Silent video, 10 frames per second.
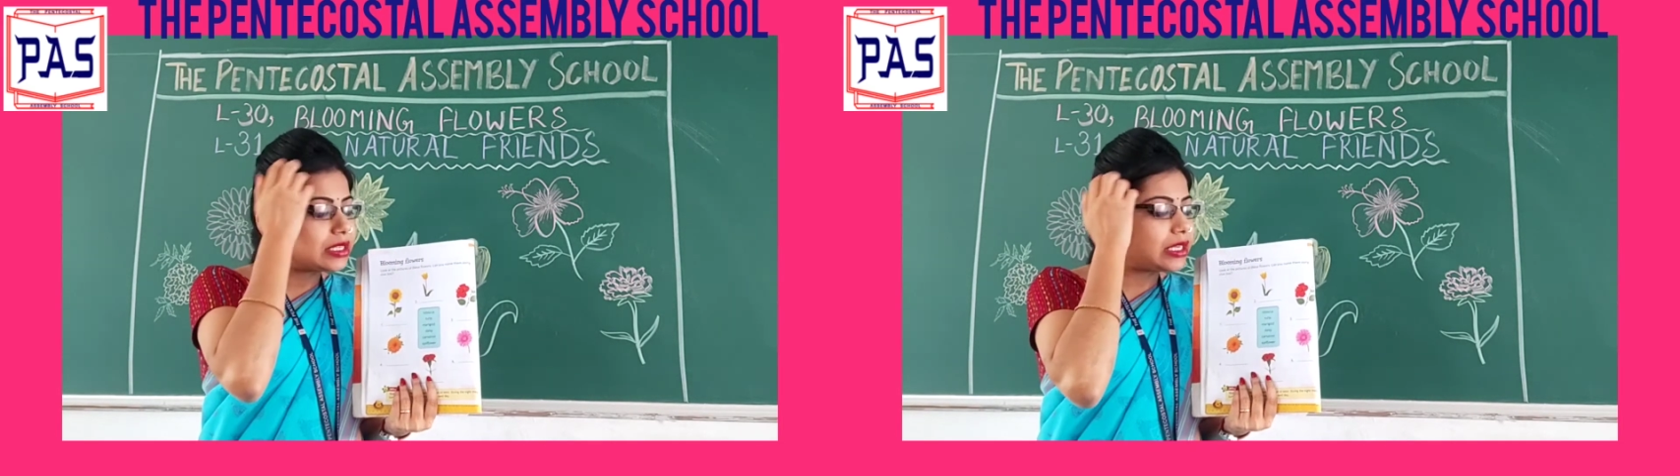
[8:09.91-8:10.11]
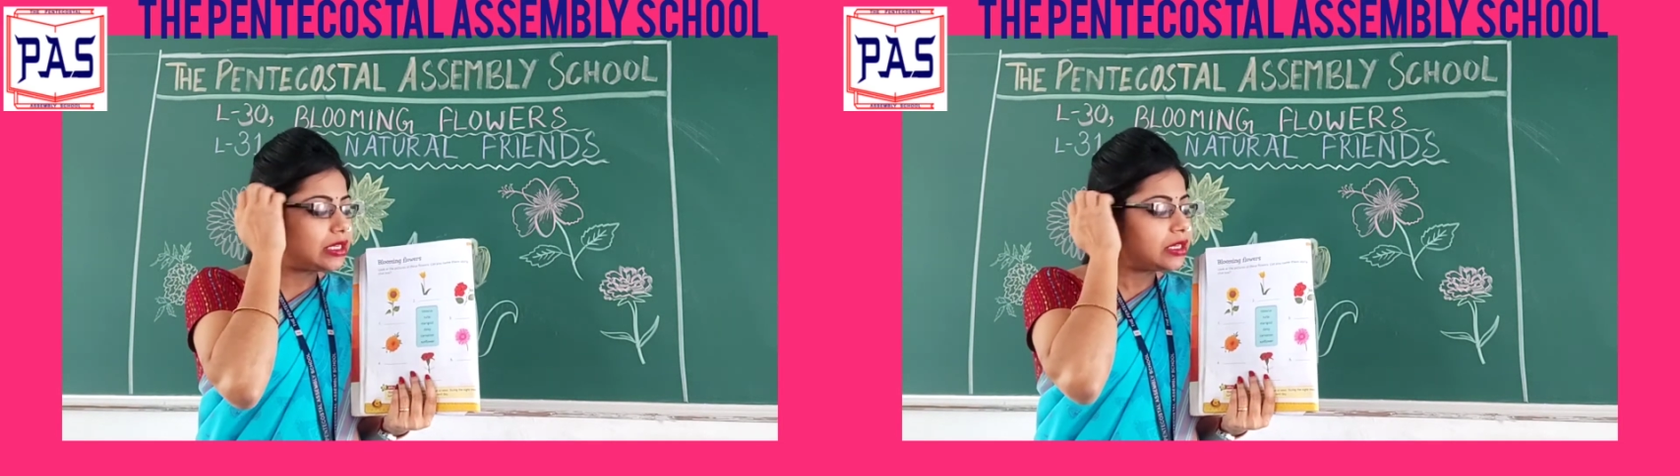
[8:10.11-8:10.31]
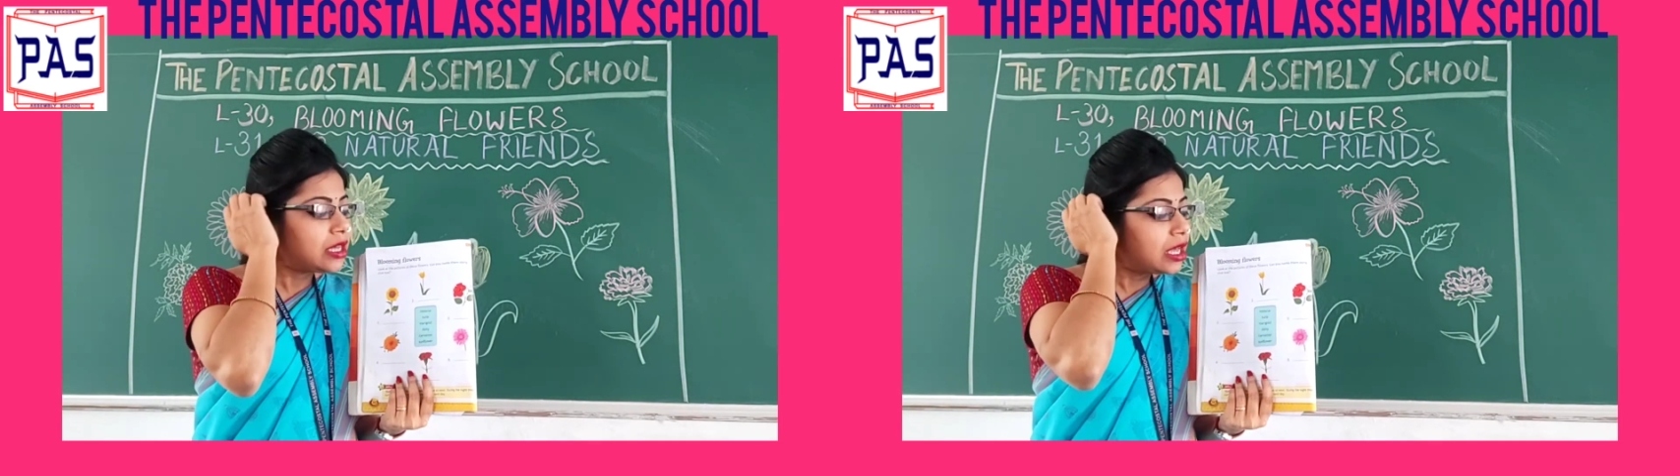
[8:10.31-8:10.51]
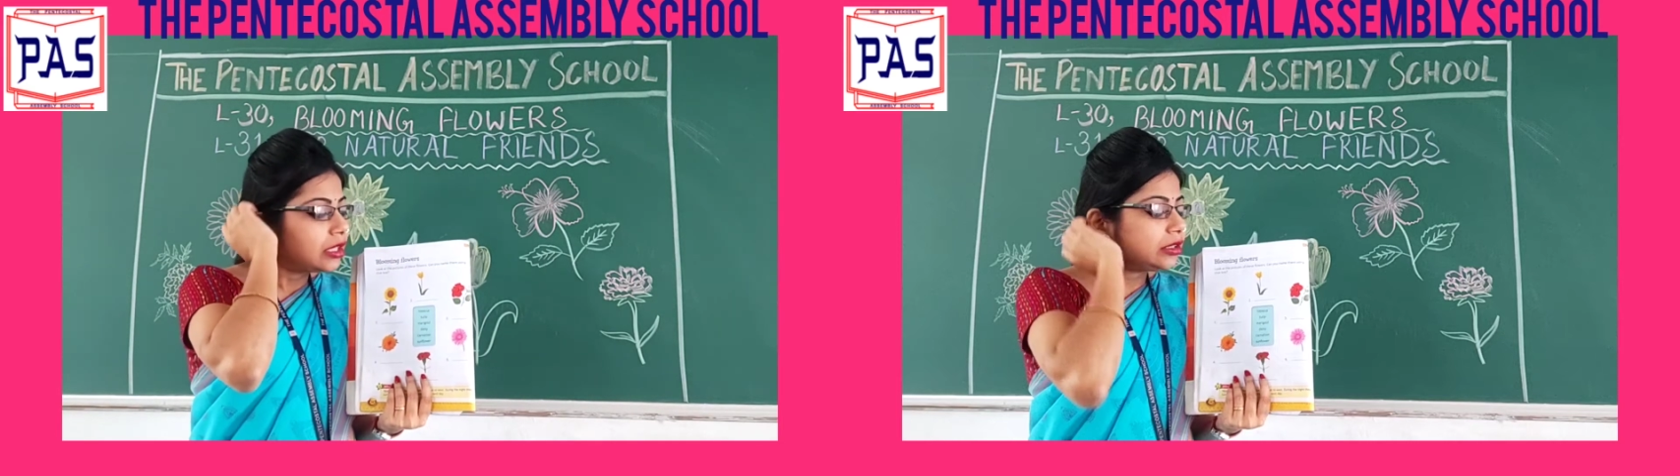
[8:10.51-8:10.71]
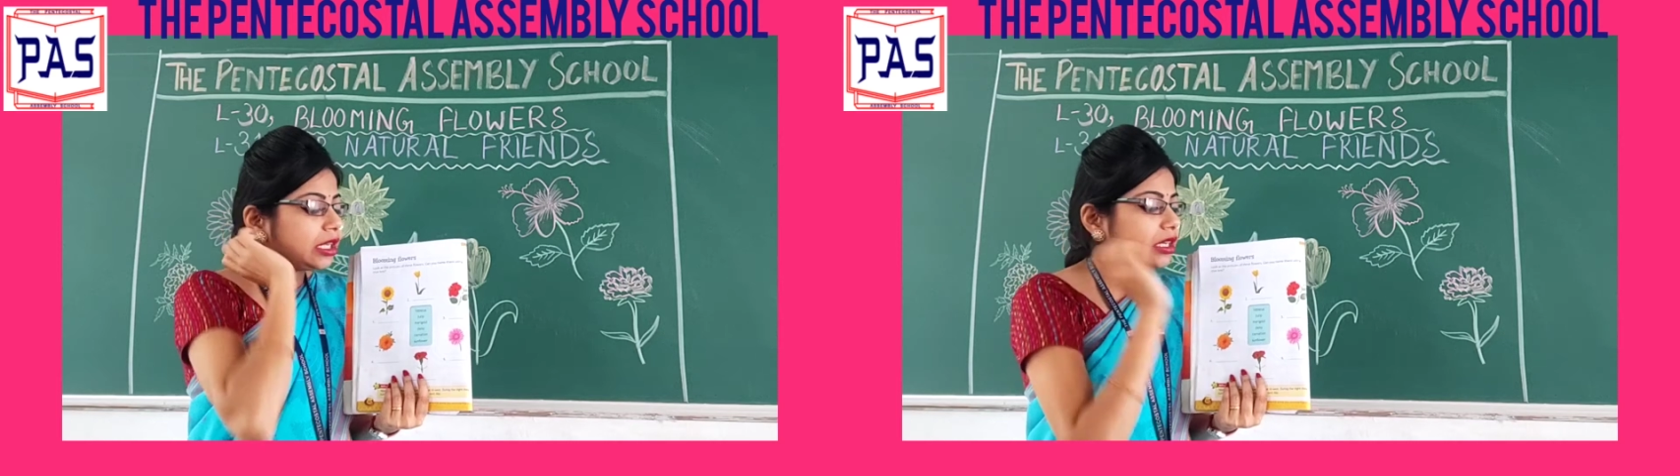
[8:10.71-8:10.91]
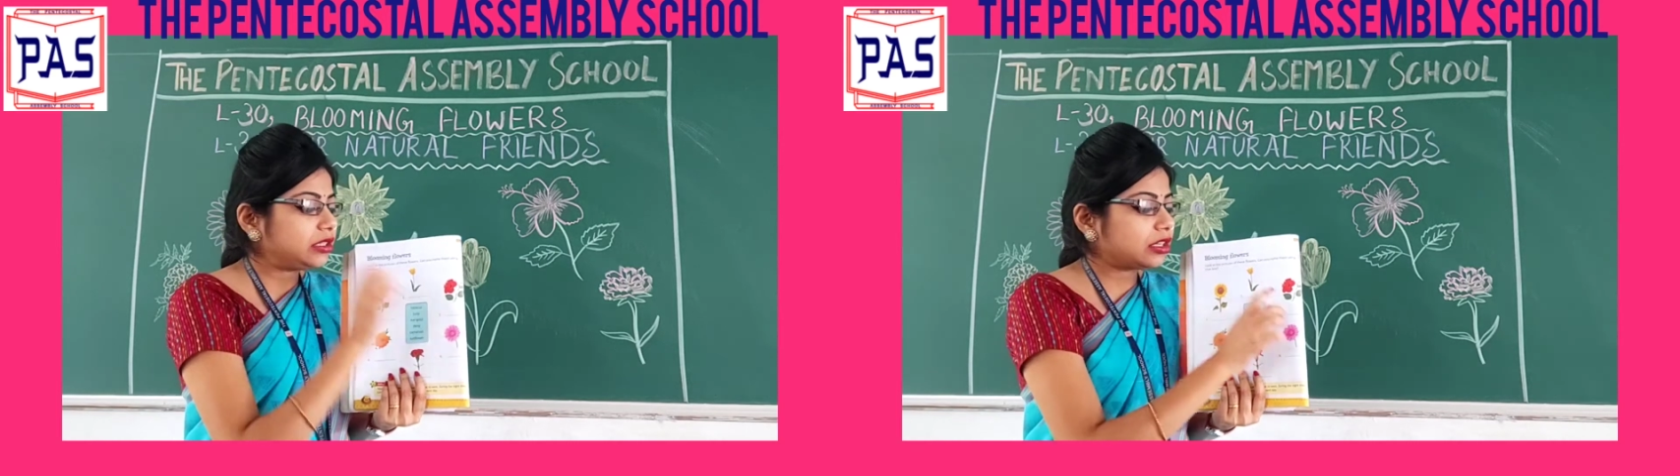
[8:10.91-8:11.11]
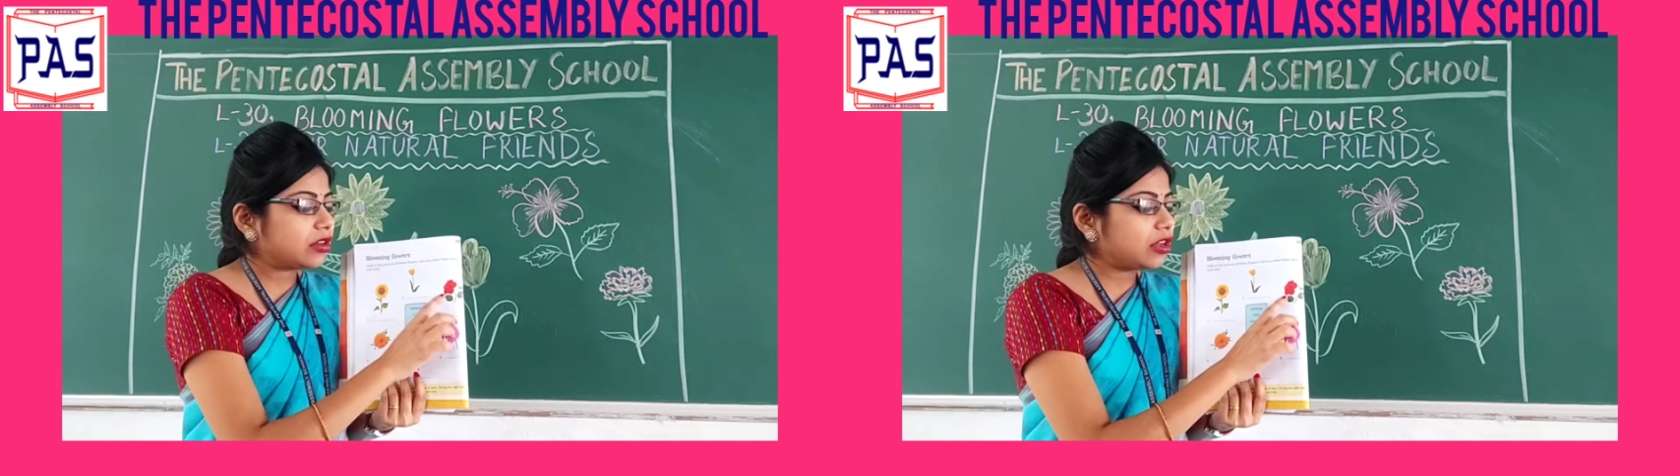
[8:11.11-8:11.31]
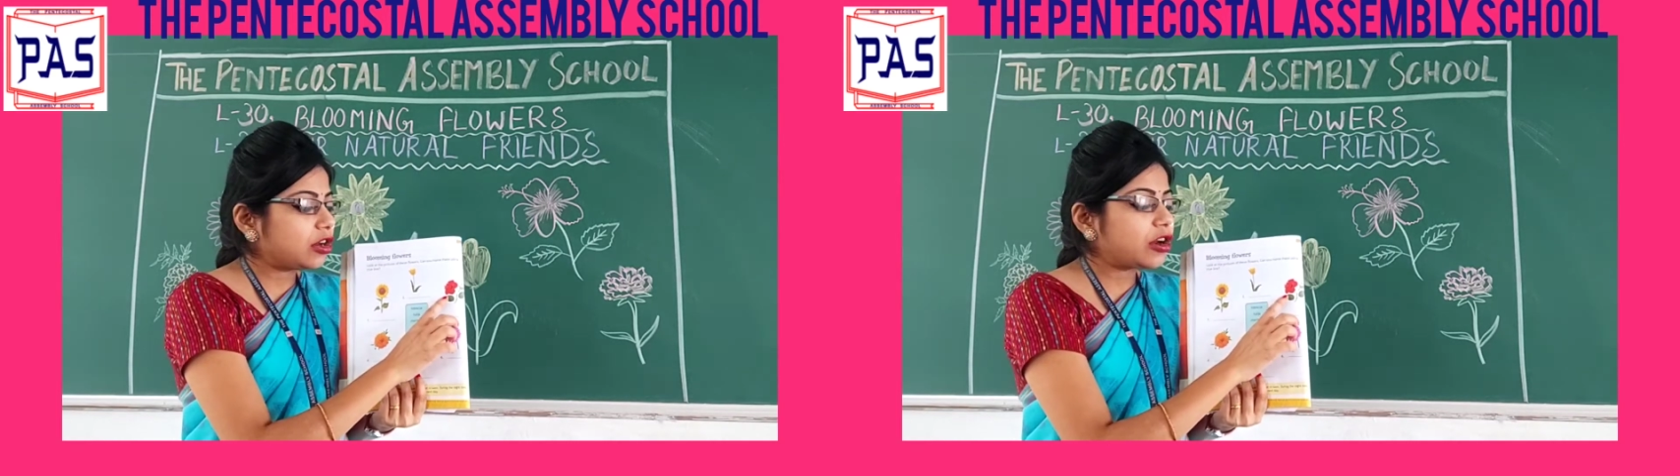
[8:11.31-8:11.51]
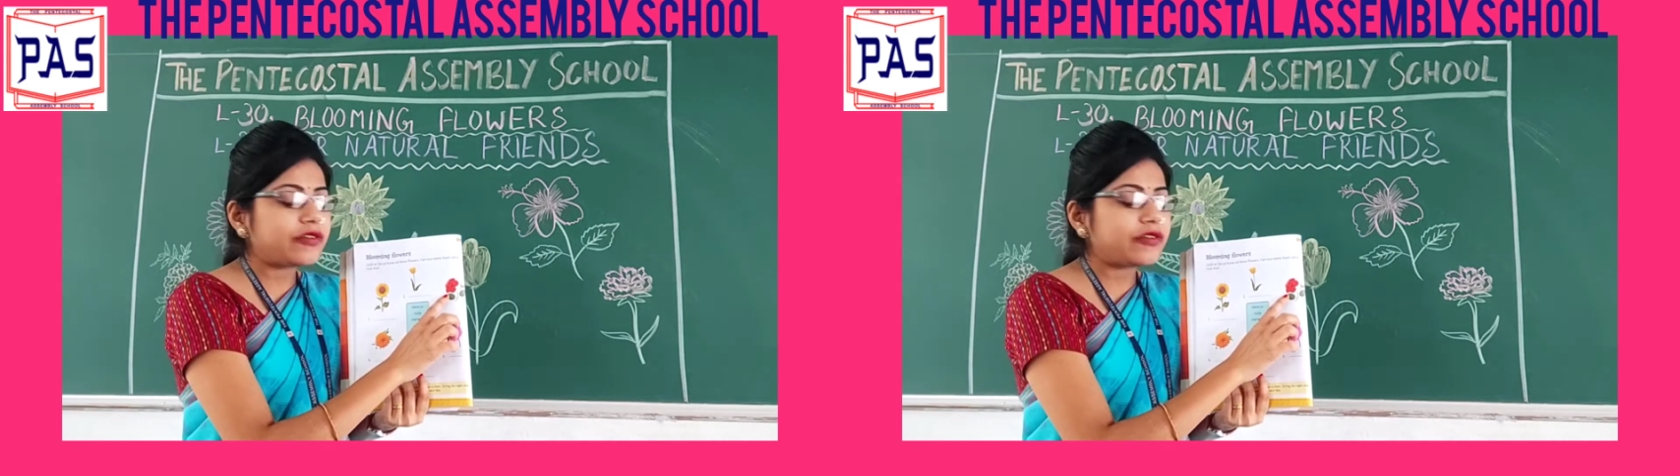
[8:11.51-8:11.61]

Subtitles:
see that the color